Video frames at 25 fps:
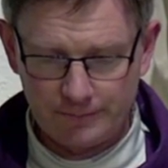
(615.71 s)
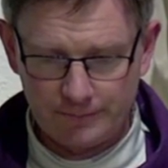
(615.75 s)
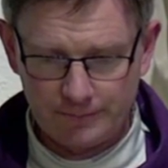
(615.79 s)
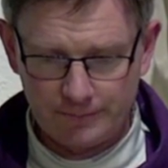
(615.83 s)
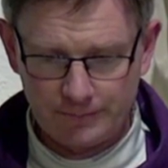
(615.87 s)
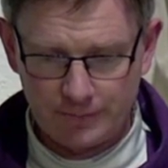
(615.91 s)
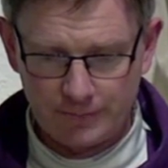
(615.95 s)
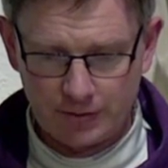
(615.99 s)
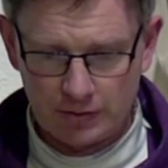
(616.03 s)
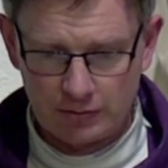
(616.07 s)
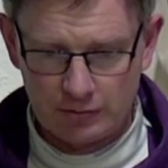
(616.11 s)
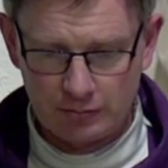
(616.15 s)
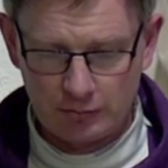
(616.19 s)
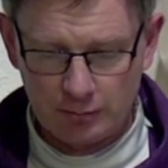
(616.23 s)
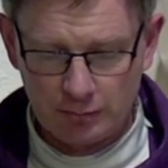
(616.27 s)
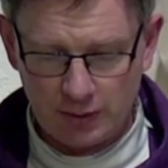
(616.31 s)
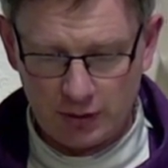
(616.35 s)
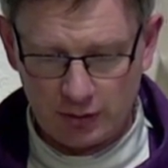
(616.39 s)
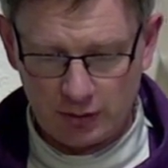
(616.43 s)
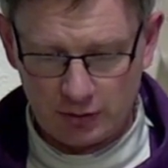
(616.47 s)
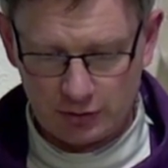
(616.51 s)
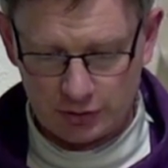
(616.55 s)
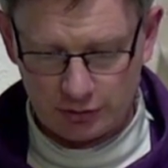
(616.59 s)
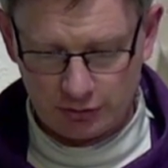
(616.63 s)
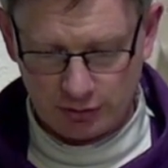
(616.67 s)
that you will be our
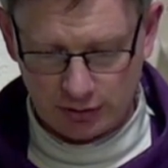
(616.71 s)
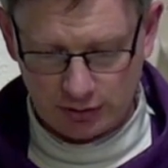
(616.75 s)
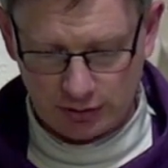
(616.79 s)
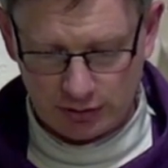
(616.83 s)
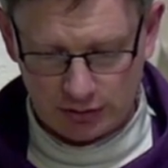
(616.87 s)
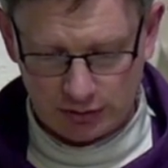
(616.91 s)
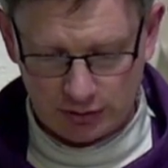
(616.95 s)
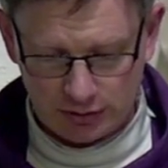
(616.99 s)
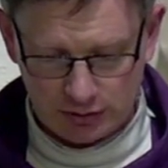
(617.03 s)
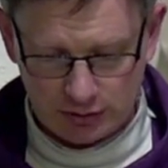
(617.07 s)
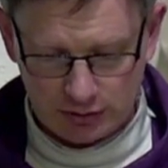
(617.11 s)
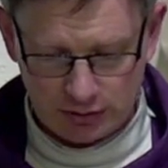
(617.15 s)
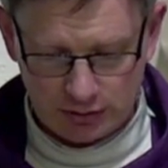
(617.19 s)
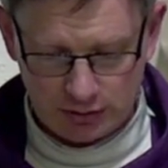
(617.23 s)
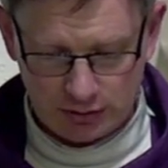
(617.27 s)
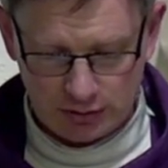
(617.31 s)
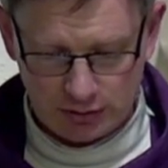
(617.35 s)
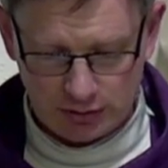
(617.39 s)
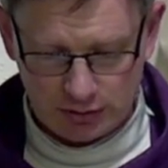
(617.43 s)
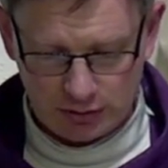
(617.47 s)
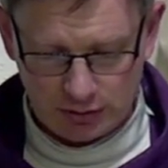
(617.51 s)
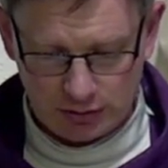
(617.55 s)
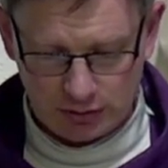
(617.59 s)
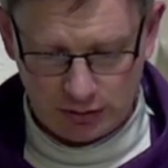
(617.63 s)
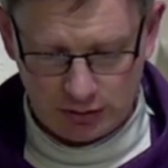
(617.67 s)
strength,
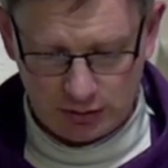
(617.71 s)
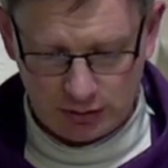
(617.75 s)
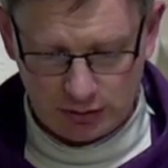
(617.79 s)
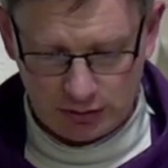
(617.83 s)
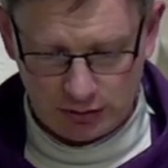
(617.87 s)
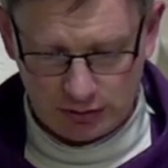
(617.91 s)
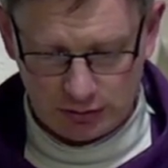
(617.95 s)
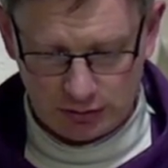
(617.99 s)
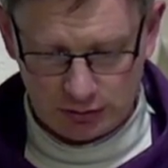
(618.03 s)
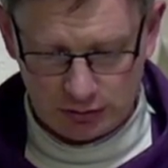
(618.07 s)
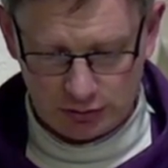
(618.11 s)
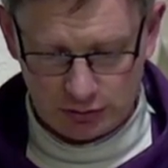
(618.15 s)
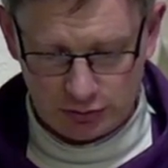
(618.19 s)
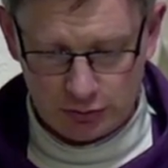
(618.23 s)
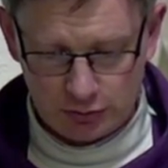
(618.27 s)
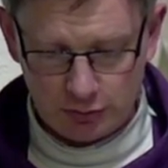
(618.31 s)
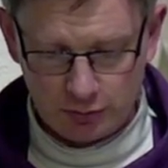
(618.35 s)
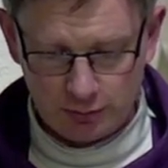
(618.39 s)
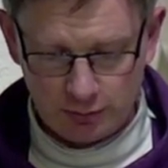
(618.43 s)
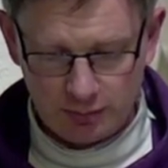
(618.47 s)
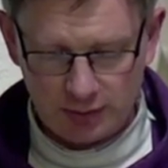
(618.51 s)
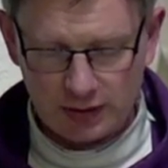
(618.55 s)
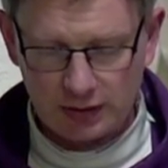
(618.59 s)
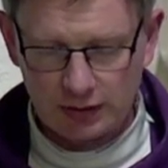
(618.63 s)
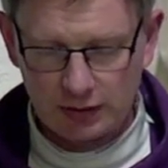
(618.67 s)
that you will
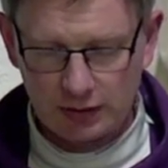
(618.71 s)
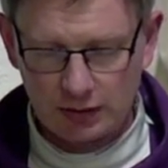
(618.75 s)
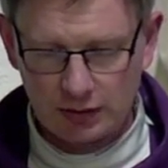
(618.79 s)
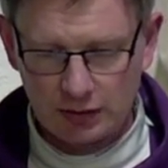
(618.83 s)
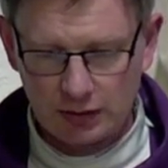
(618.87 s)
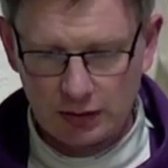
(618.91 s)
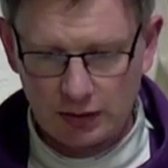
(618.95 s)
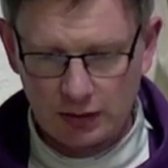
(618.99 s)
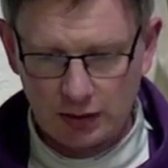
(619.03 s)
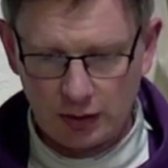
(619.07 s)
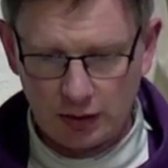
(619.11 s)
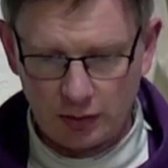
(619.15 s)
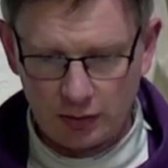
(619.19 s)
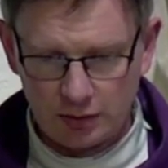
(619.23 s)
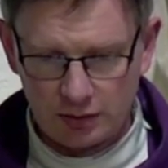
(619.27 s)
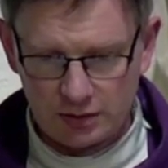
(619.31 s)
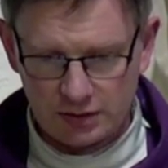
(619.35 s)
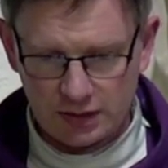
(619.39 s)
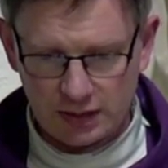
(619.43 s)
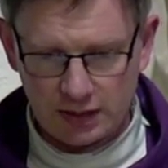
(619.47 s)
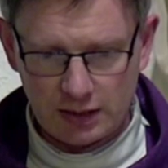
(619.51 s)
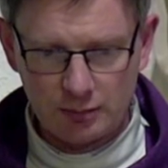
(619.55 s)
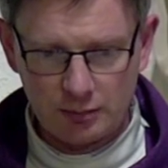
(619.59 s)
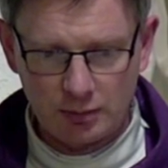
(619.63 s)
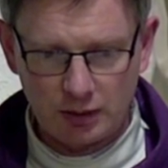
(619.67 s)
be our
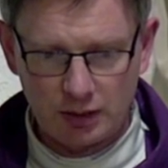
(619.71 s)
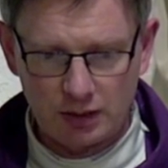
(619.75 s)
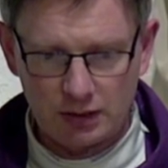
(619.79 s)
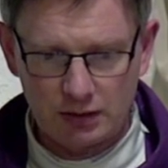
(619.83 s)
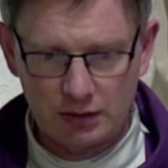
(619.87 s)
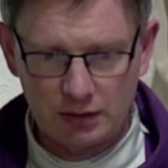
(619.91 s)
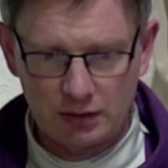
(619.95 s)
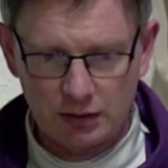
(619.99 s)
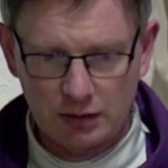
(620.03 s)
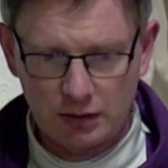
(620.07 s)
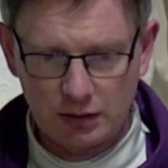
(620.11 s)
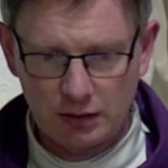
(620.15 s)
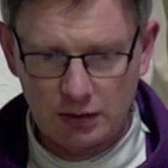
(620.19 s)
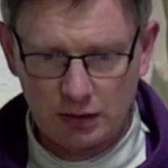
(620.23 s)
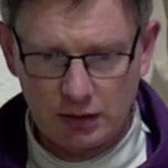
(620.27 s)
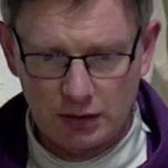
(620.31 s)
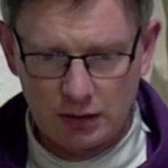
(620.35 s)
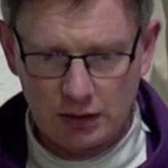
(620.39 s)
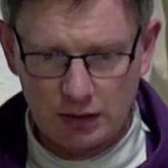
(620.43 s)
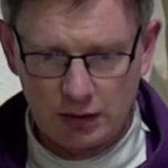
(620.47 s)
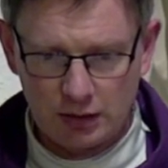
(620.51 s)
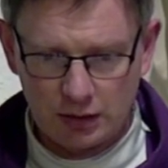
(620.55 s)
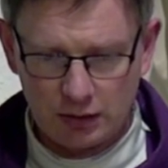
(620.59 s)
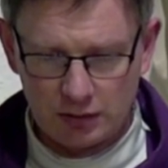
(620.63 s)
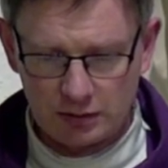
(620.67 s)
daily bread
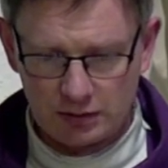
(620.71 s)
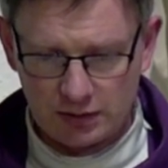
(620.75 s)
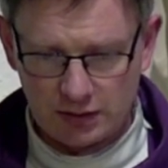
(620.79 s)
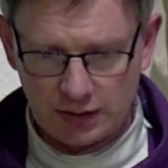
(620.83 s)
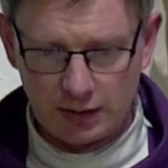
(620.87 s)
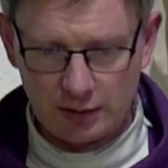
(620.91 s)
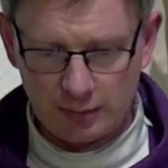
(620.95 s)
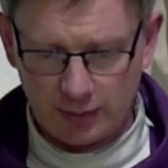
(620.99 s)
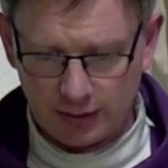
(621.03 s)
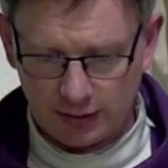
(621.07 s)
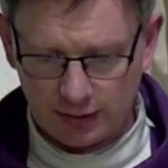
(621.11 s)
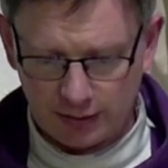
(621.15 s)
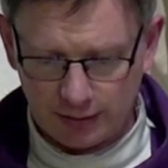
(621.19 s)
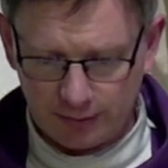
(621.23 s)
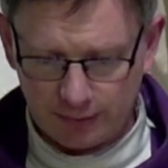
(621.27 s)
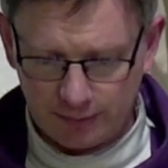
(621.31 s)
in our daily battle.